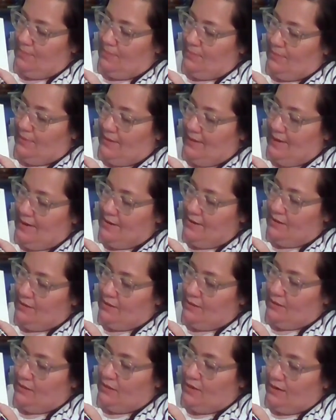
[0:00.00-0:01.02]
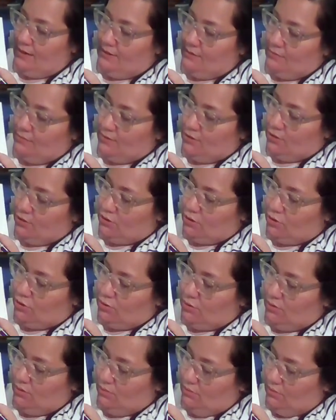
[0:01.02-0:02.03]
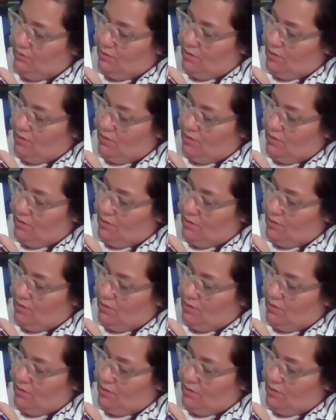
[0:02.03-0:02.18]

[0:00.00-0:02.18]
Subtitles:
the end of the line that we just drew.